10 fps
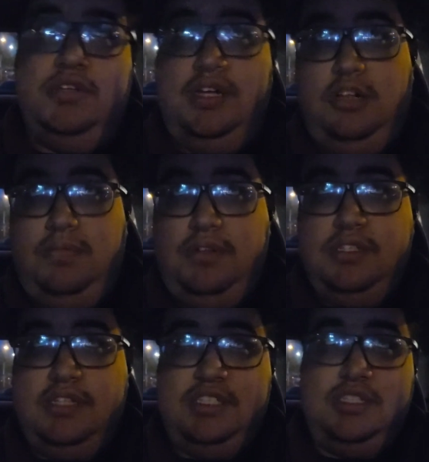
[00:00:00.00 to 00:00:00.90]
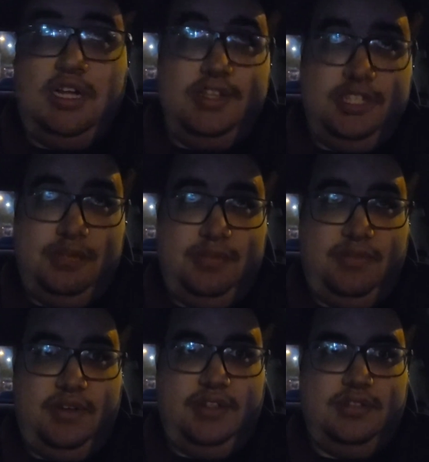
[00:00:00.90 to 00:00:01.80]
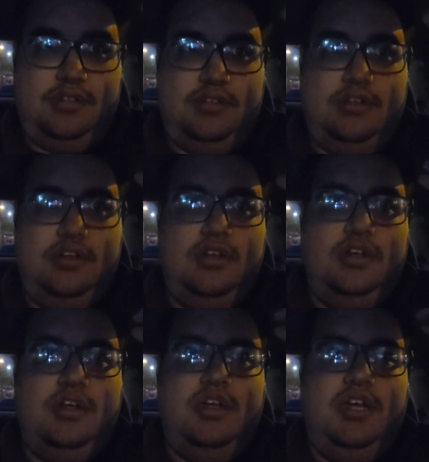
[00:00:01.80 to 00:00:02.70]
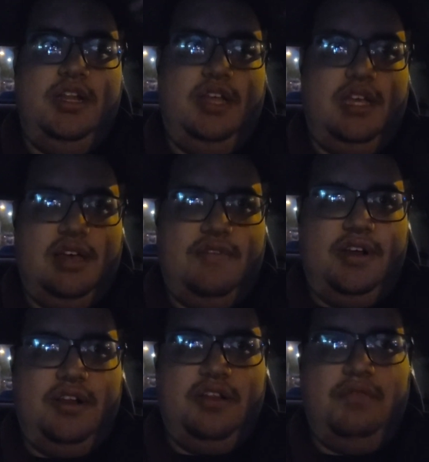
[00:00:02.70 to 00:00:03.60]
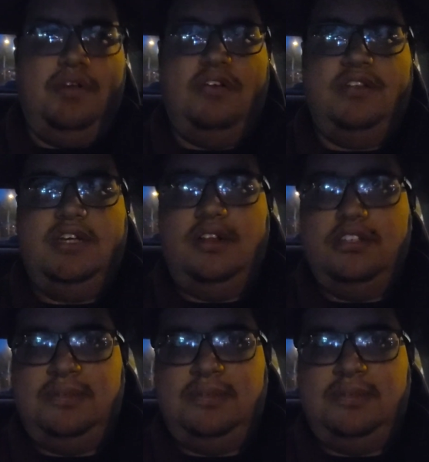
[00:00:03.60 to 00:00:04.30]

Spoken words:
to help us, that's not the supervisor. And they can't find anything, we go tell a